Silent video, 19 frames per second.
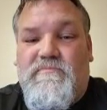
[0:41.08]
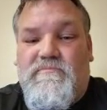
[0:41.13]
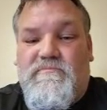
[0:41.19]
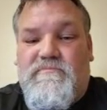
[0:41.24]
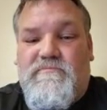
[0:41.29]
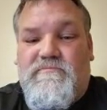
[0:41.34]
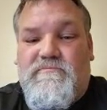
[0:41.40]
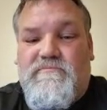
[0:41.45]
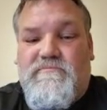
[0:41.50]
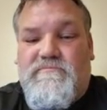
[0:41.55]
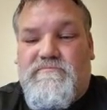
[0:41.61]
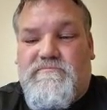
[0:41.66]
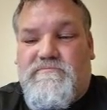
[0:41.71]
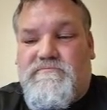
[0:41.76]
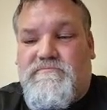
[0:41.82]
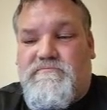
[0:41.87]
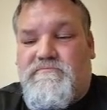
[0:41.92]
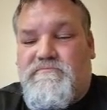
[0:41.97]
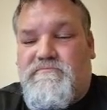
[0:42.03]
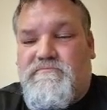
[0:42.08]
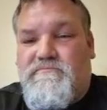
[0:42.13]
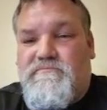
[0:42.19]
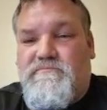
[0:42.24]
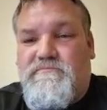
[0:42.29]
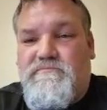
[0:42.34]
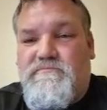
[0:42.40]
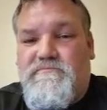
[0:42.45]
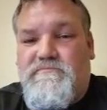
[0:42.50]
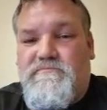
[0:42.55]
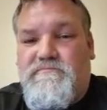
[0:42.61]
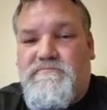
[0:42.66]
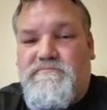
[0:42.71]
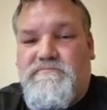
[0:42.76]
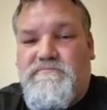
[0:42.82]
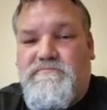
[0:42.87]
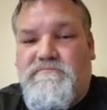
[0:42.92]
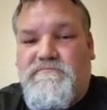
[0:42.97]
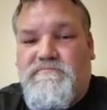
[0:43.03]

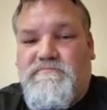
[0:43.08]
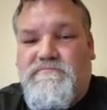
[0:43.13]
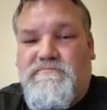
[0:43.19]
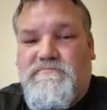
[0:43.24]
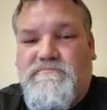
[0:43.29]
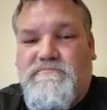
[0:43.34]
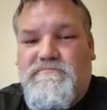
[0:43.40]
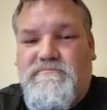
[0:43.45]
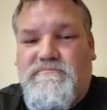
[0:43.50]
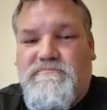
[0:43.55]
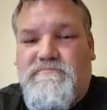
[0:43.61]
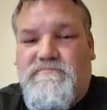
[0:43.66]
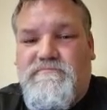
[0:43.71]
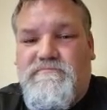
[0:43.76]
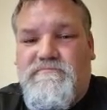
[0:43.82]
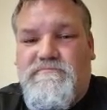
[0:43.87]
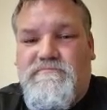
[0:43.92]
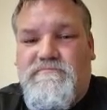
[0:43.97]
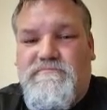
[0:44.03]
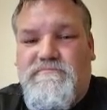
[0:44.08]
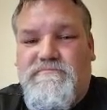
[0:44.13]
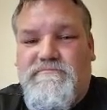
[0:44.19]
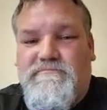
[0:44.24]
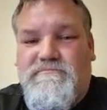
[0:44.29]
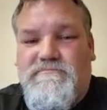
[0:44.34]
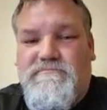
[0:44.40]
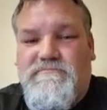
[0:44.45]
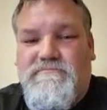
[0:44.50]
This person isn't speaking.